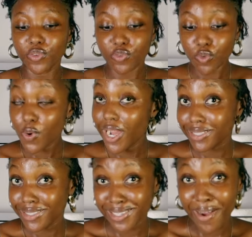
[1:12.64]
foofoo
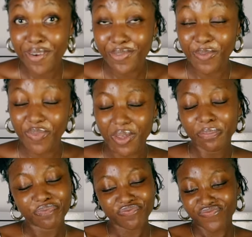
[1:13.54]
and sour from
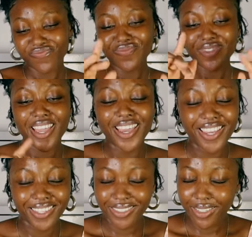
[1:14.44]
them,
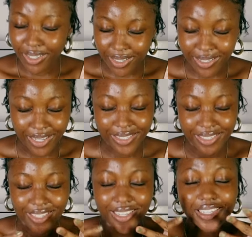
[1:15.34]
and oh
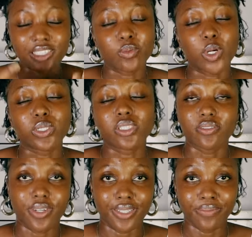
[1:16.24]
guys, it smells
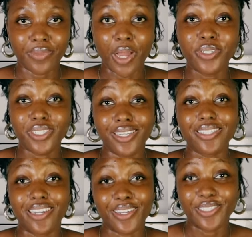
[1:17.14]
divine. I wish you
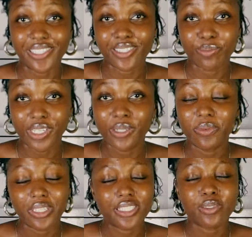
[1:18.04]
guys can actually smell
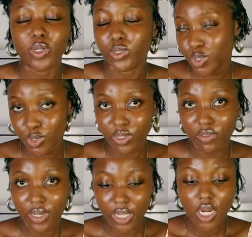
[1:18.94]
it. It smells so
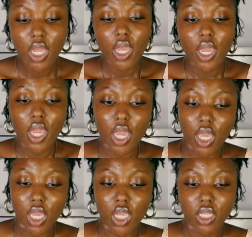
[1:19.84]
divine,
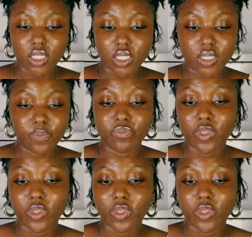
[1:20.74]
and